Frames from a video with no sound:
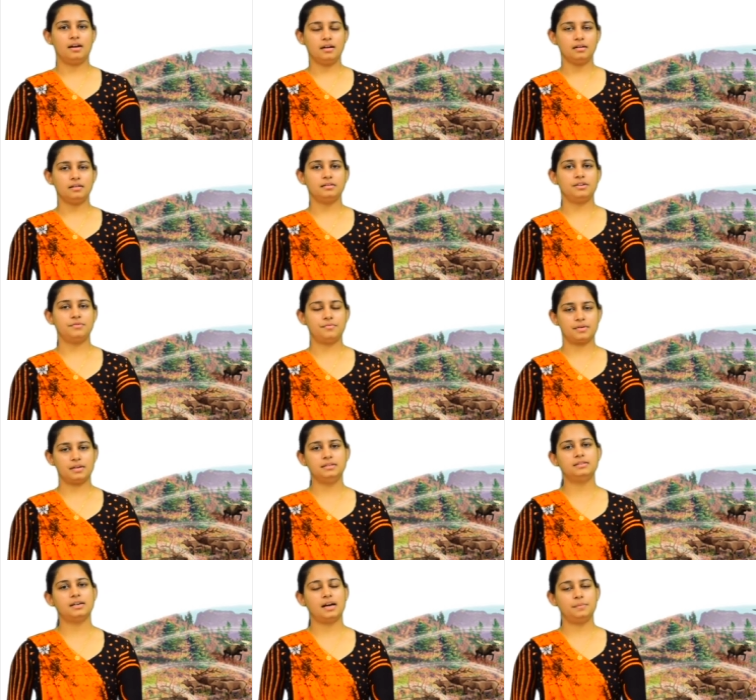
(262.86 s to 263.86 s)
there are
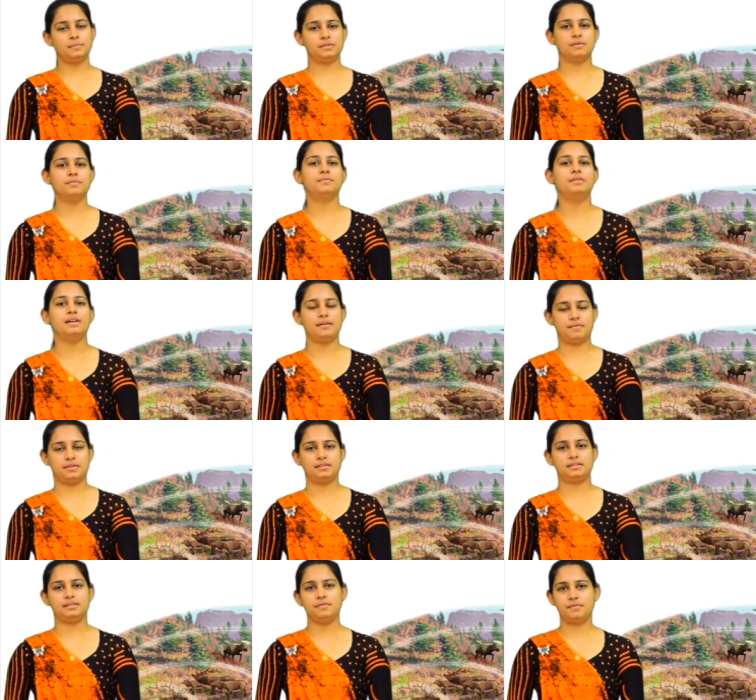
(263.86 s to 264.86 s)
different types of
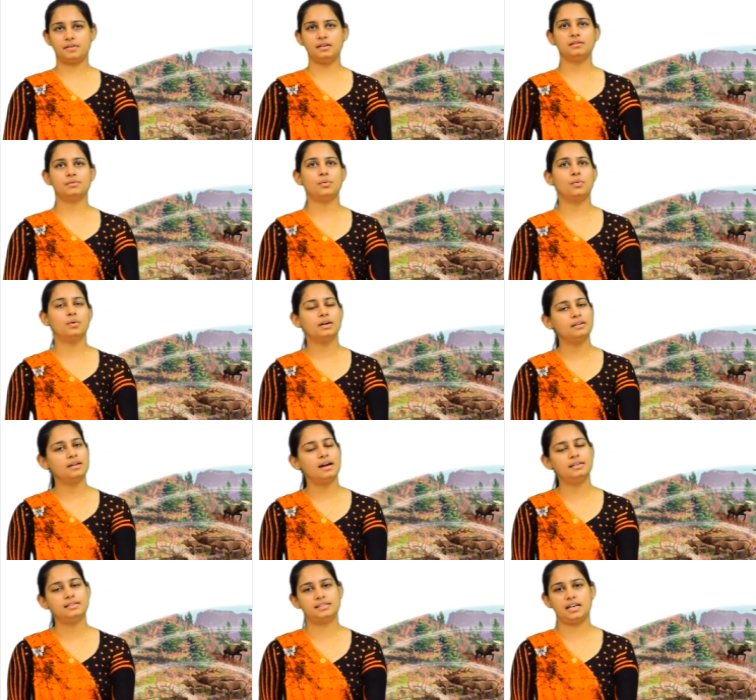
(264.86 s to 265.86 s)
levels, different
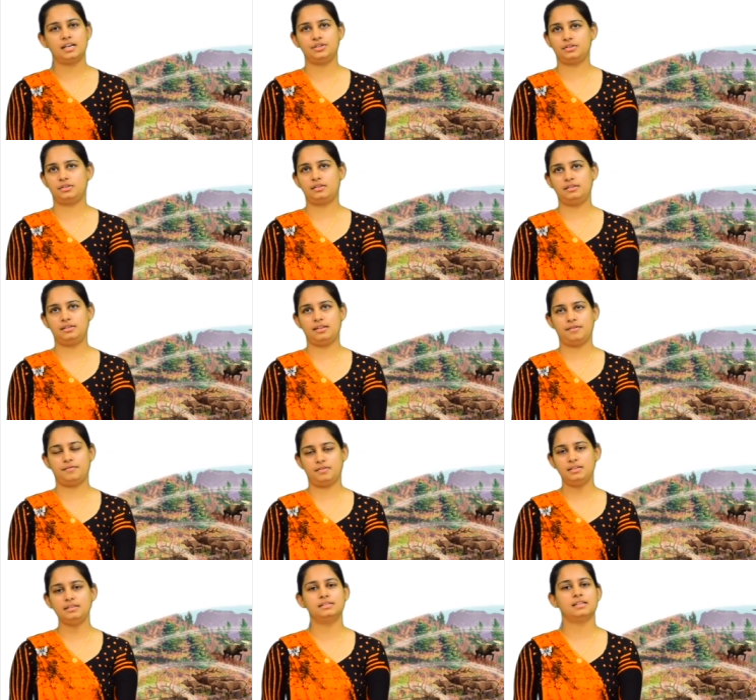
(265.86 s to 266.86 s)
organizational
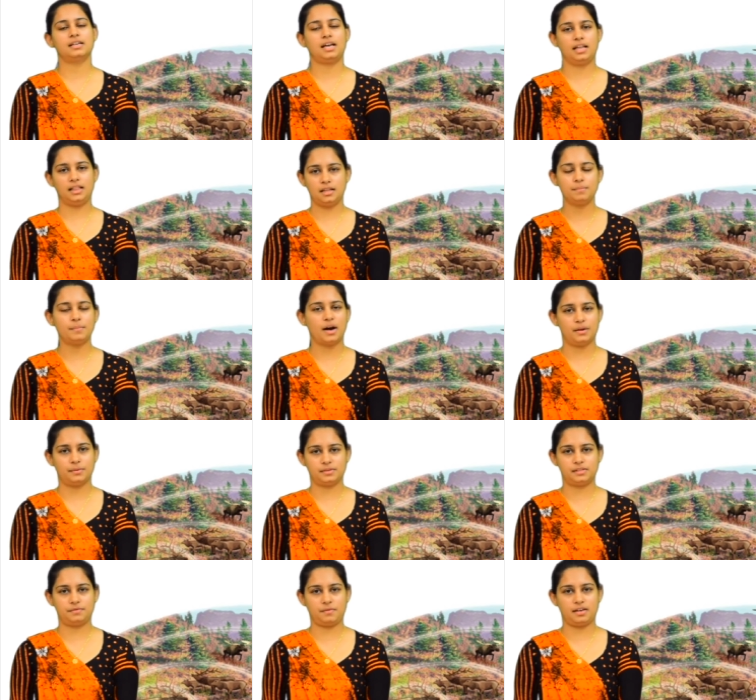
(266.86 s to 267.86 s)
levels in the
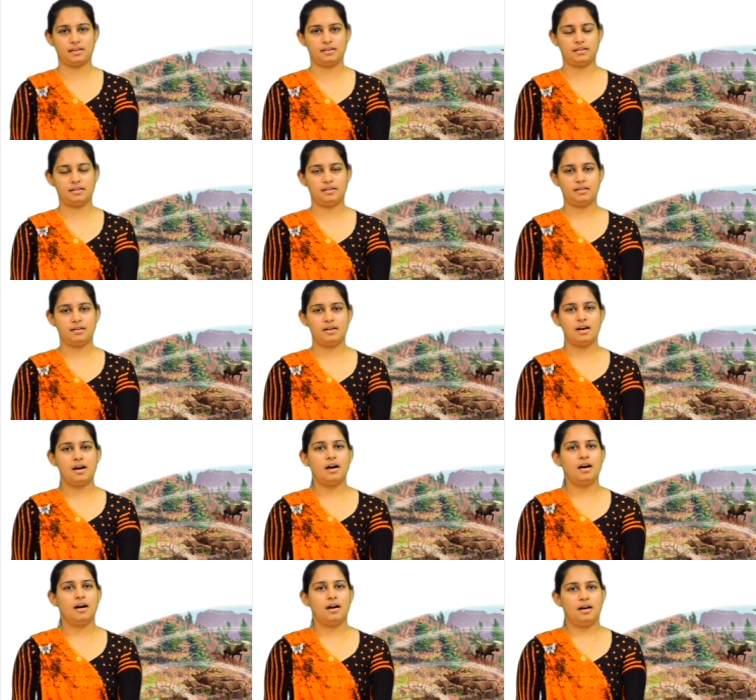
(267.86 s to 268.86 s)
biosphere.
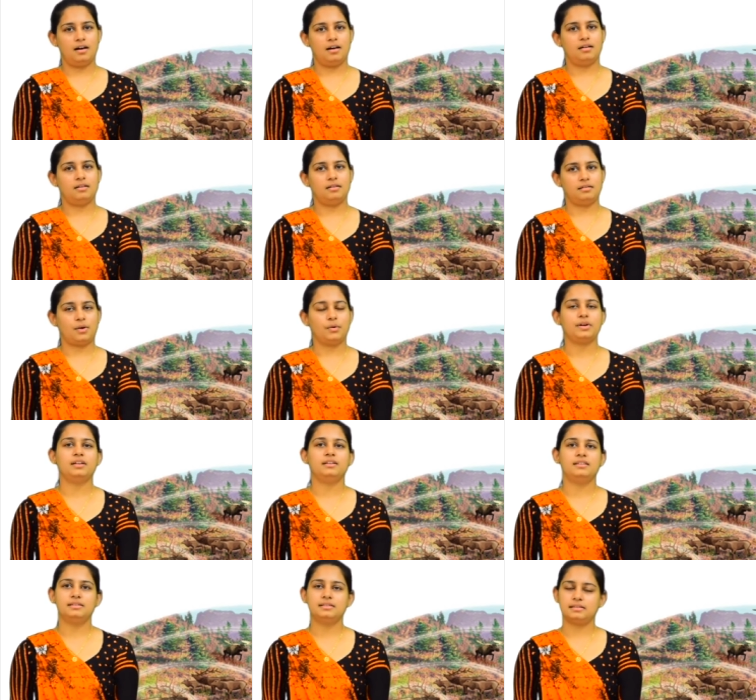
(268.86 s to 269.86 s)

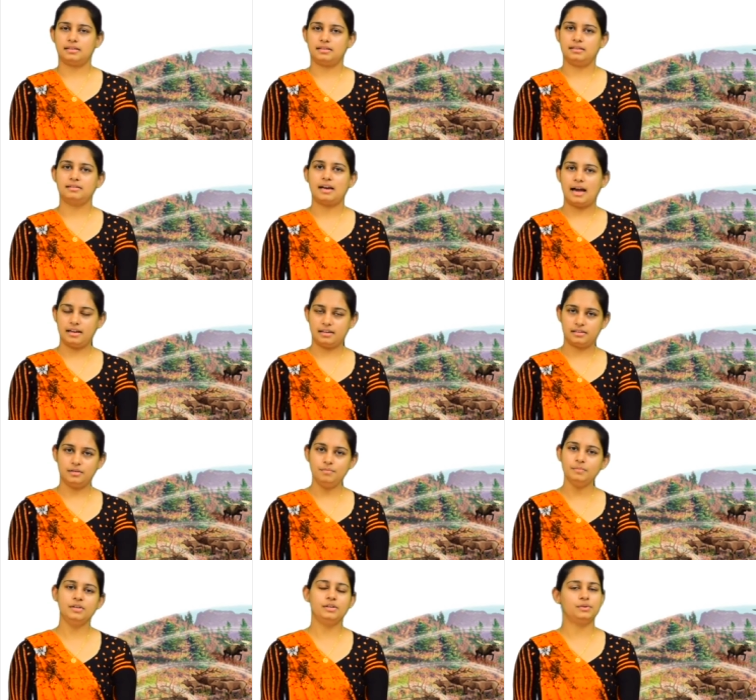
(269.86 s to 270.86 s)
Now in this
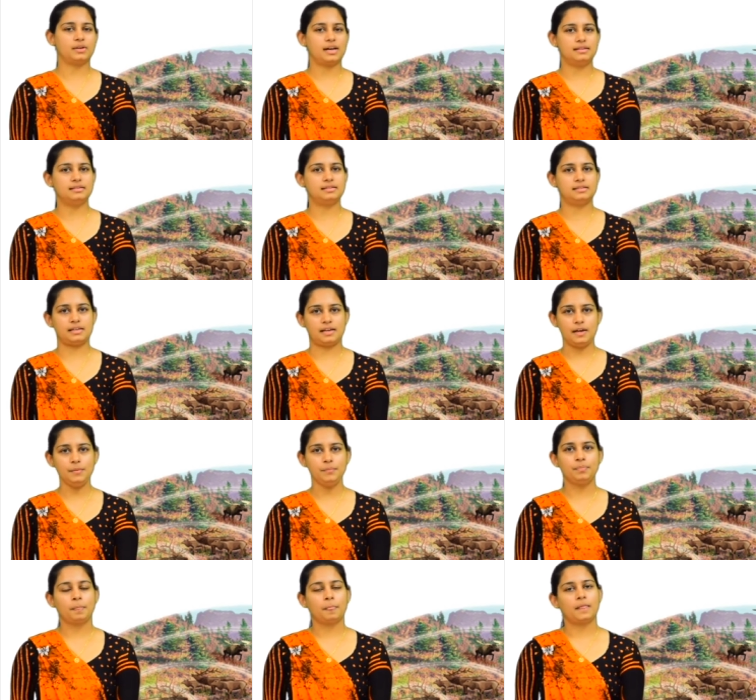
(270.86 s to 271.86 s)
diagram, you can
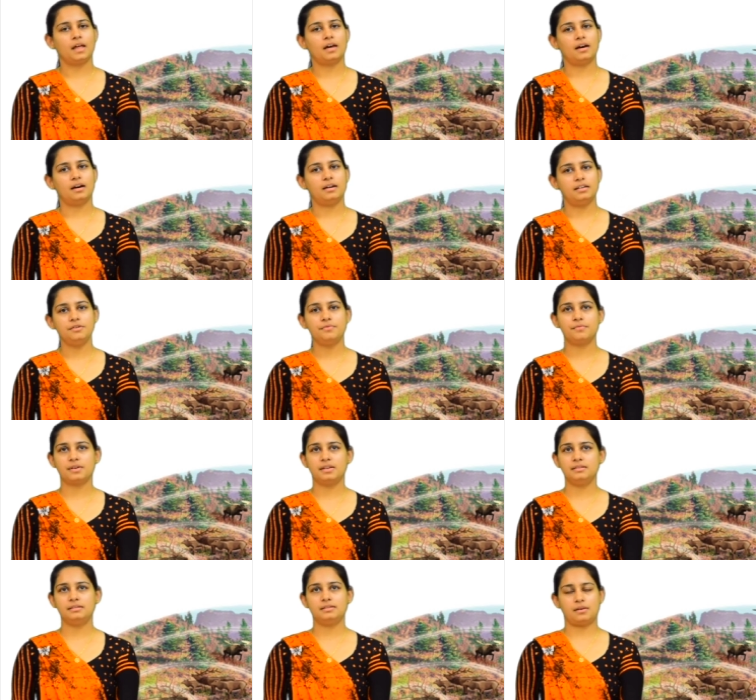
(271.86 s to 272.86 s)
see uh,
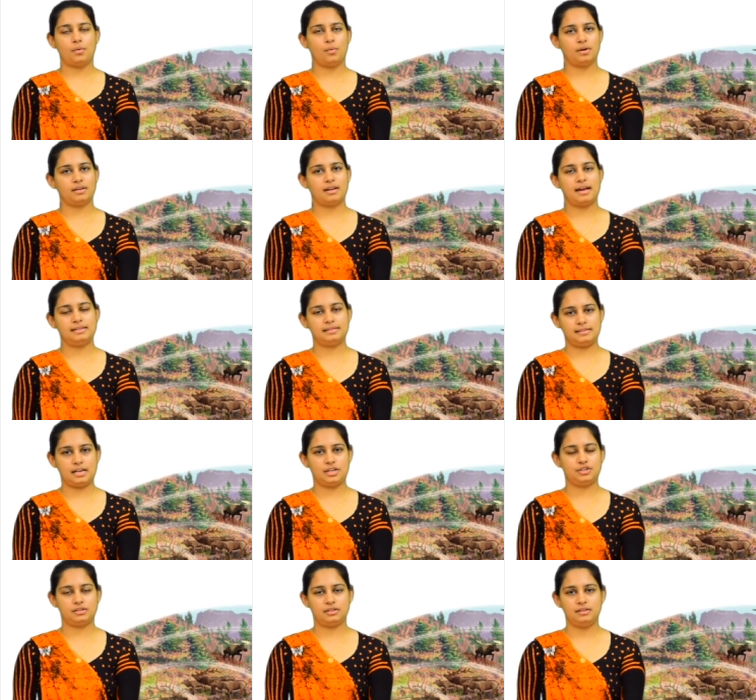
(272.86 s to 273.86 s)
different
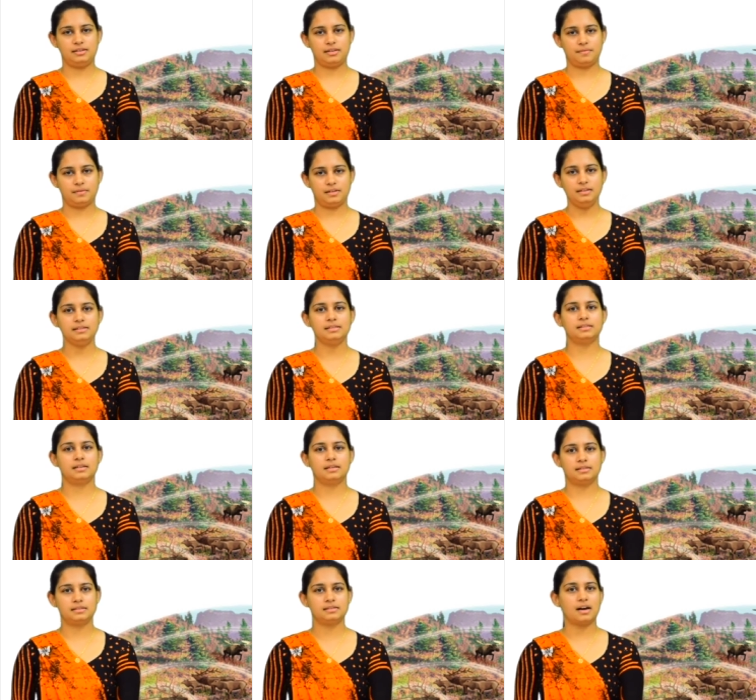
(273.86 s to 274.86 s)
organizational levels
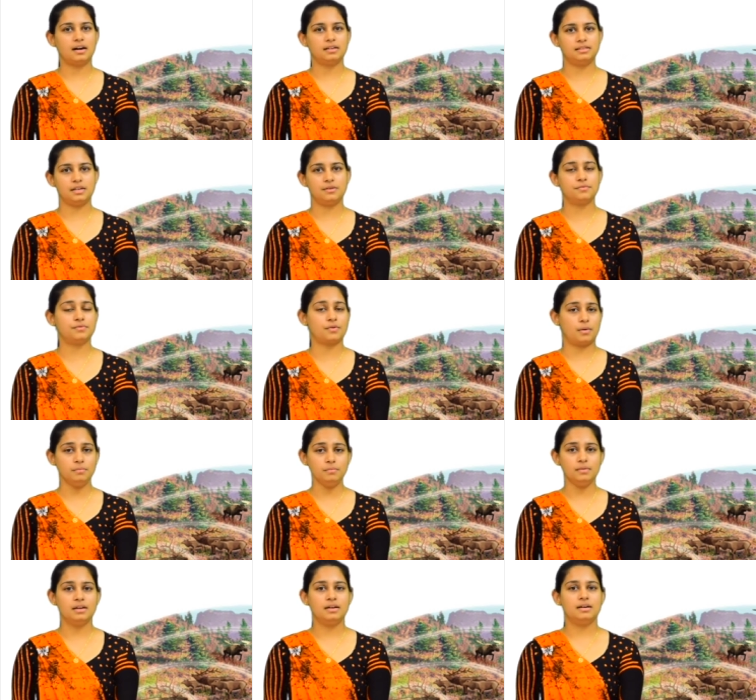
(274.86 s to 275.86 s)
starting
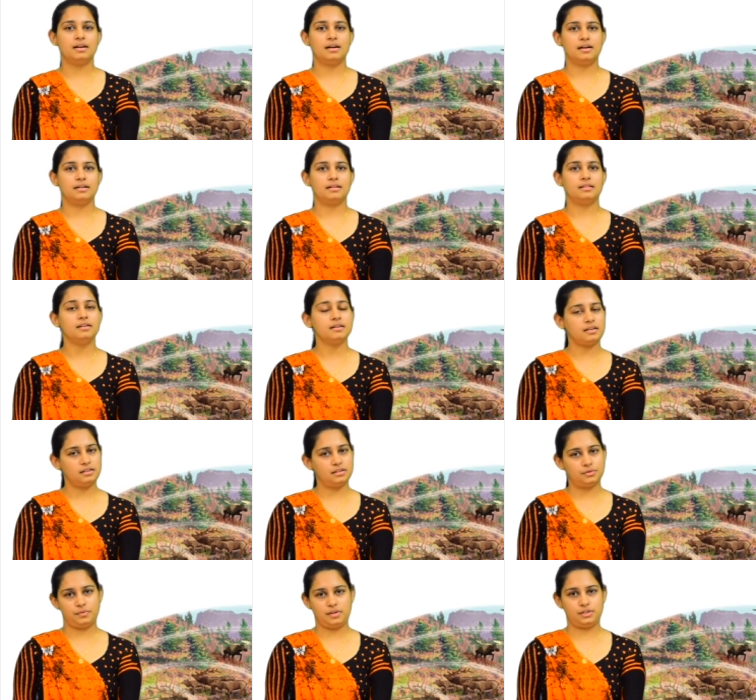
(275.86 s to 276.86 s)
from the
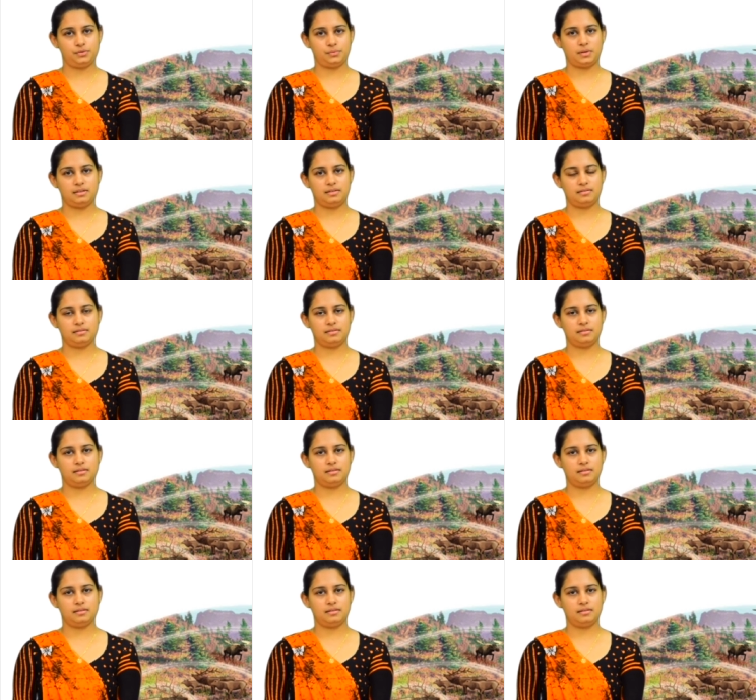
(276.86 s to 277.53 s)
individual.